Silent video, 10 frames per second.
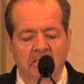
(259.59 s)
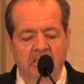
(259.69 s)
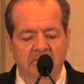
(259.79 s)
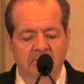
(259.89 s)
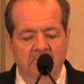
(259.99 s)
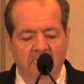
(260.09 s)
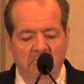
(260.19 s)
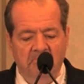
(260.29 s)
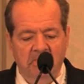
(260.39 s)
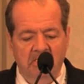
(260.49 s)
is the
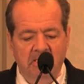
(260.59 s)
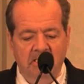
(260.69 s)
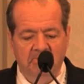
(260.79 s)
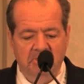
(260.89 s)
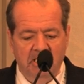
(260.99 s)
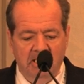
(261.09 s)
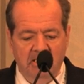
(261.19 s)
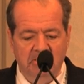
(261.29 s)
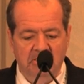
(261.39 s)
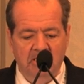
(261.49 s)
rapidity of
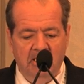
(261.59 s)
change.